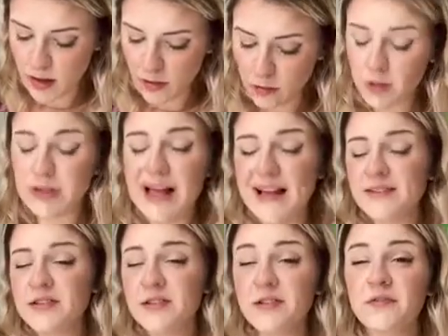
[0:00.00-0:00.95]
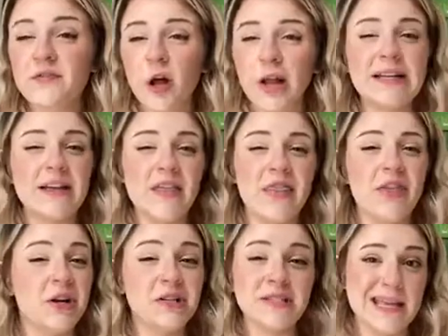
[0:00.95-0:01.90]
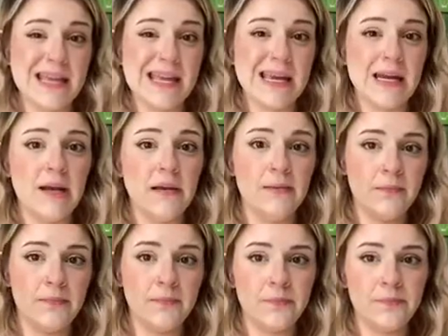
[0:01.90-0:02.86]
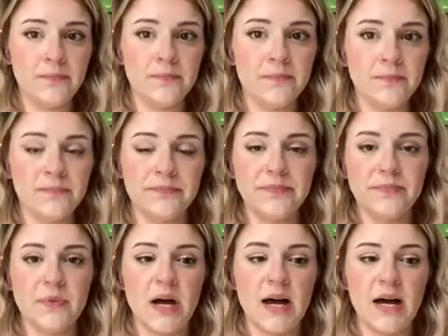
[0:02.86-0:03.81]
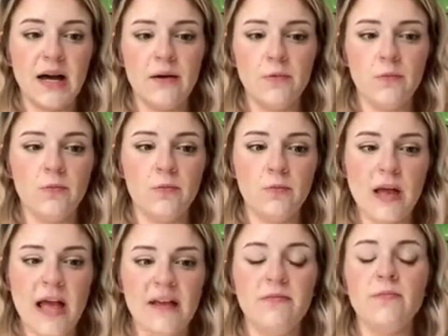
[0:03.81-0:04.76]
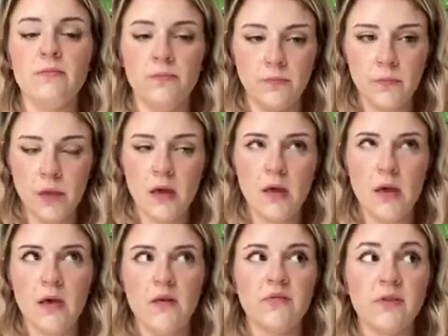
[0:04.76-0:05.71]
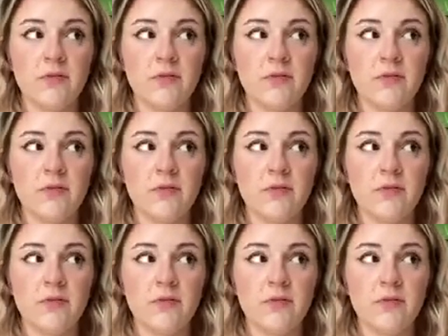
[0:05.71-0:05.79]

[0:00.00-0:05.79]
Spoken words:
relaxers fall at a 13. And for